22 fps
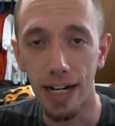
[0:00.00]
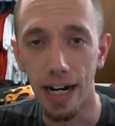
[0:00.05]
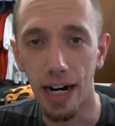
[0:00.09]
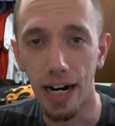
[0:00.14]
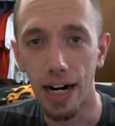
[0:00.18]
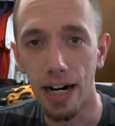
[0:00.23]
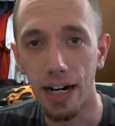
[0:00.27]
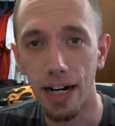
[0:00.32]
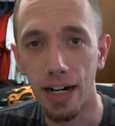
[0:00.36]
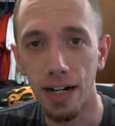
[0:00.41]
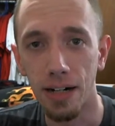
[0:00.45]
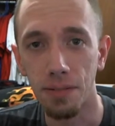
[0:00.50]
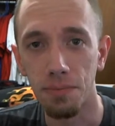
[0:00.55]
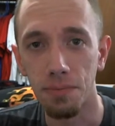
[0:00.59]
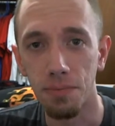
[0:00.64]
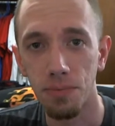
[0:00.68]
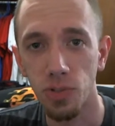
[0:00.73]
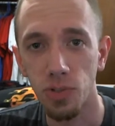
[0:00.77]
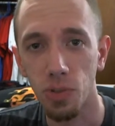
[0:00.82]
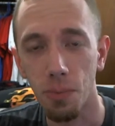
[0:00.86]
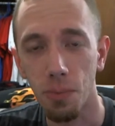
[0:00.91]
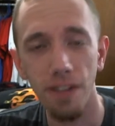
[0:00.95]

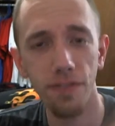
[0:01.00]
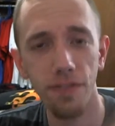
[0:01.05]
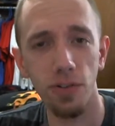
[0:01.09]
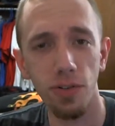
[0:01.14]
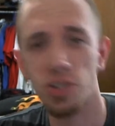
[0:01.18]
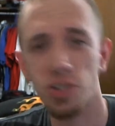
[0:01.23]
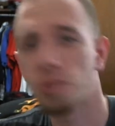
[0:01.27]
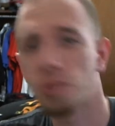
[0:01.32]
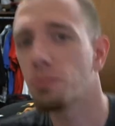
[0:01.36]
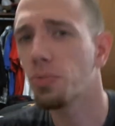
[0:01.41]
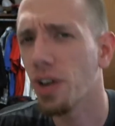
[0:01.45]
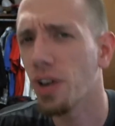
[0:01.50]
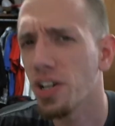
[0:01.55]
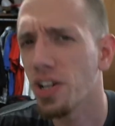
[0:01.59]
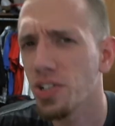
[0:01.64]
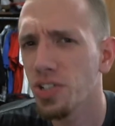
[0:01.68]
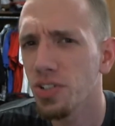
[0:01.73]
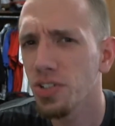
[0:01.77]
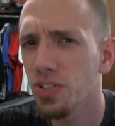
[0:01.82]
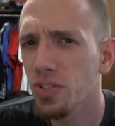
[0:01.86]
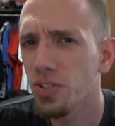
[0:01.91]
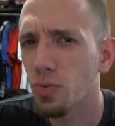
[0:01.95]
So my first
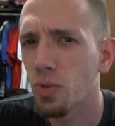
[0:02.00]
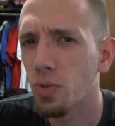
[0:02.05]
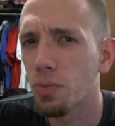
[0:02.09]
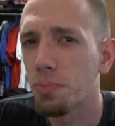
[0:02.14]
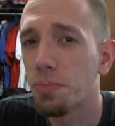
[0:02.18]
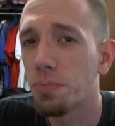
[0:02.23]
impressions will